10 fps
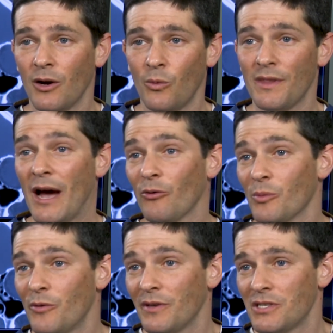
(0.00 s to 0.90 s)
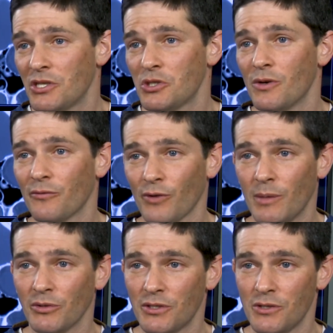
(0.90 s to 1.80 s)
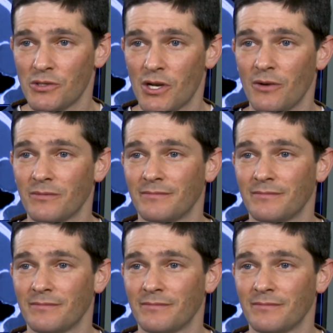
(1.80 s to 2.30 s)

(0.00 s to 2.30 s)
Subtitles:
without removing tissue if we're able to do so.